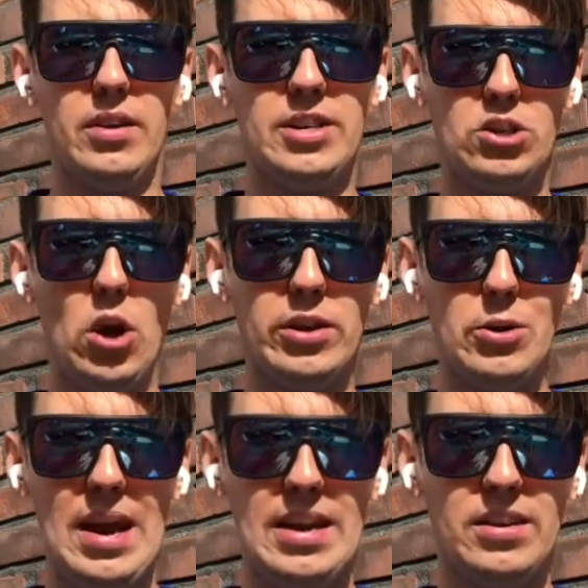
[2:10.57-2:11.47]
is going
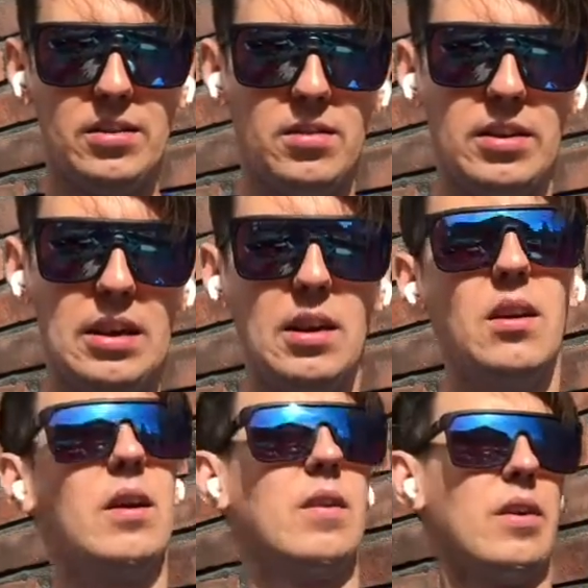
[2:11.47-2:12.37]
to end in
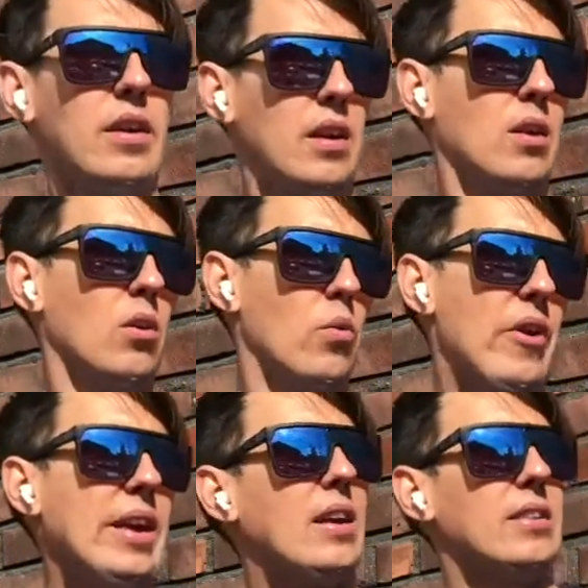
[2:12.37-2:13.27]

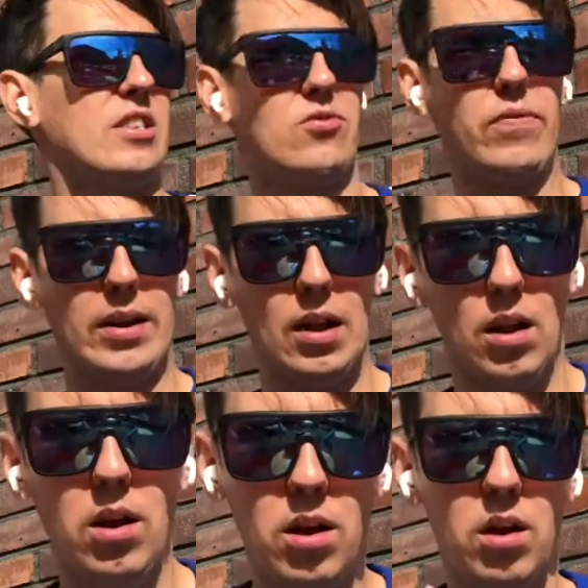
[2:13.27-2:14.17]
very
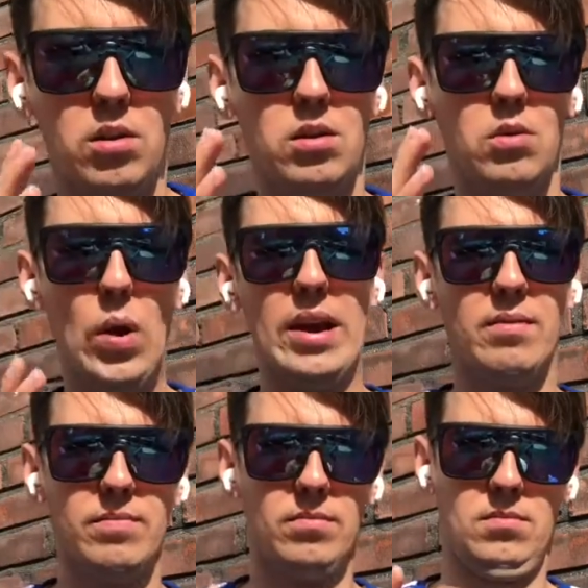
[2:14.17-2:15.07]
catastrophical way.
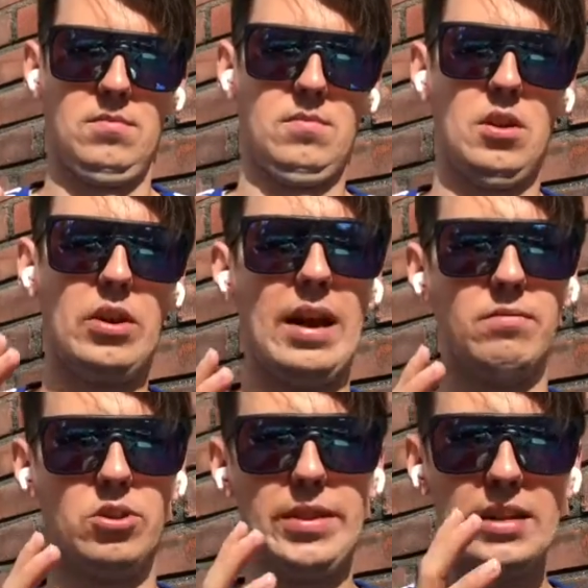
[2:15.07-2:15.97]
Okay,
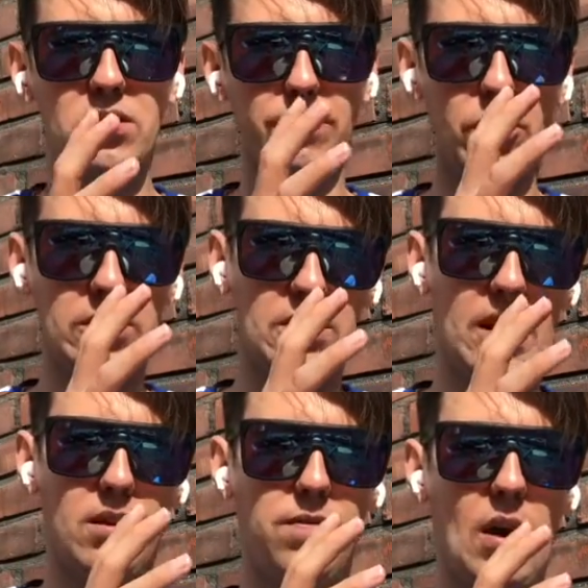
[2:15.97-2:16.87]
so that's the first
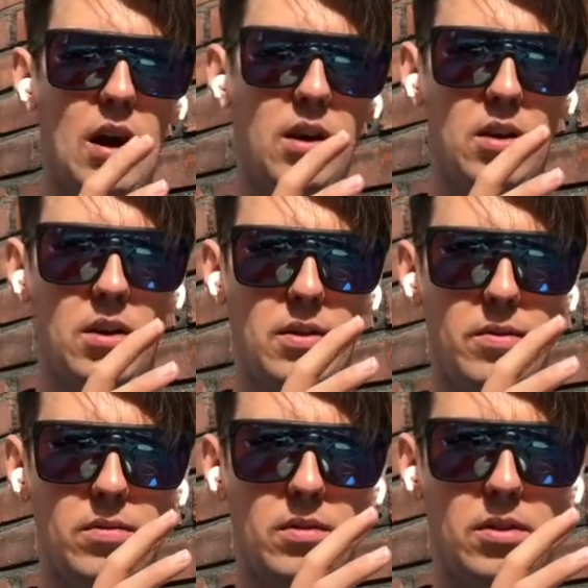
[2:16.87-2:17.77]
kind of
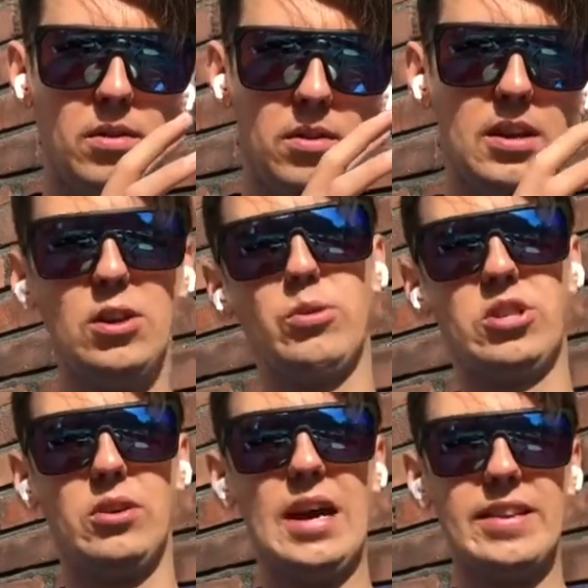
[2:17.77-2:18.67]

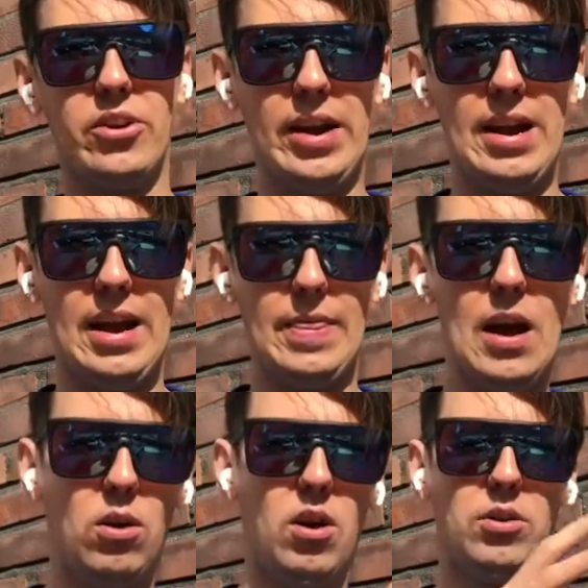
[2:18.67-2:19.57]
intuition category. And
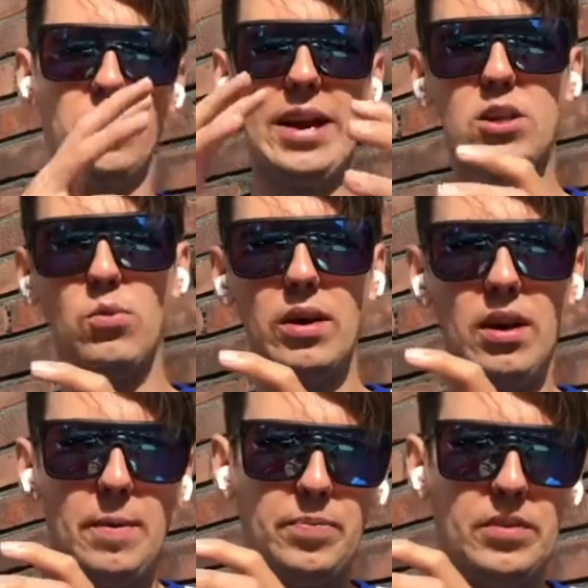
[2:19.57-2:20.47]
now the next one
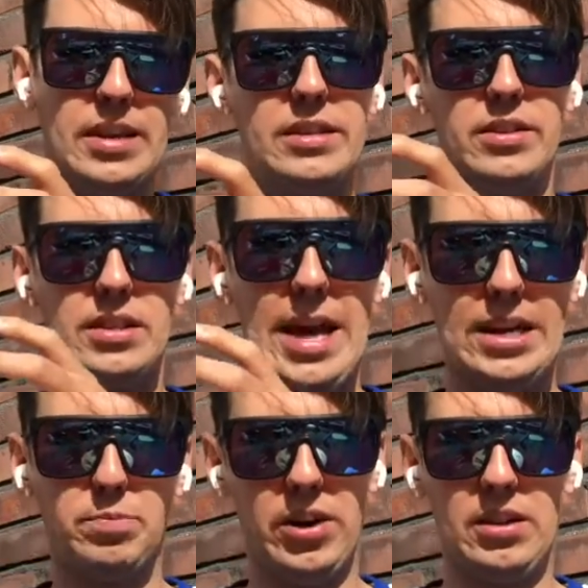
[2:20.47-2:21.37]
is this
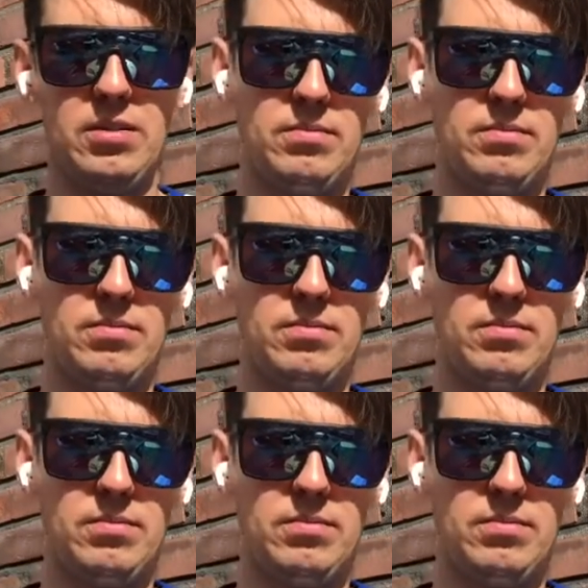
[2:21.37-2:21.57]
expert.